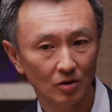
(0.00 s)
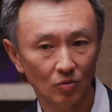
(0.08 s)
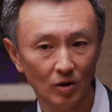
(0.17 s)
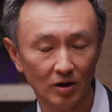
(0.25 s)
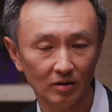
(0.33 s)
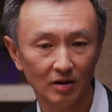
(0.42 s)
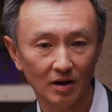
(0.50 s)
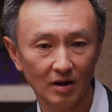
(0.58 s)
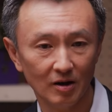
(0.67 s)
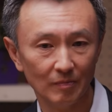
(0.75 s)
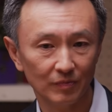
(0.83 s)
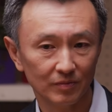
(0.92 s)
Well,
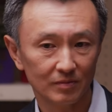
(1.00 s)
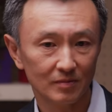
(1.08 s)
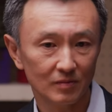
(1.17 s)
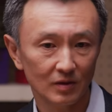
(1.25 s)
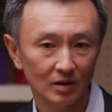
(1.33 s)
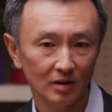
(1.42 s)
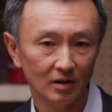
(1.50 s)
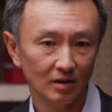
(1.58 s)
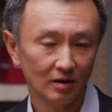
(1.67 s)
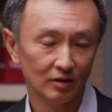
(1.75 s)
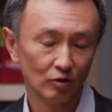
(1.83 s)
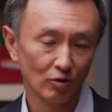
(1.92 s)
um,
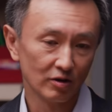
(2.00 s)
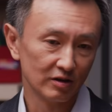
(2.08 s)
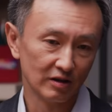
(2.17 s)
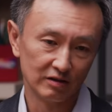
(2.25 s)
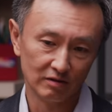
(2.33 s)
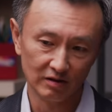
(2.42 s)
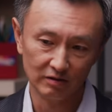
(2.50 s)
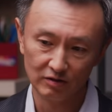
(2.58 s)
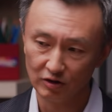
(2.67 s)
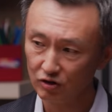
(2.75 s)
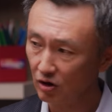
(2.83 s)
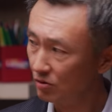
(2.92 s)
it, it,
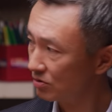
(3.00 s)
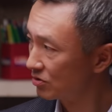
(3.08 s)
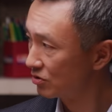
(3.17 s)
it, so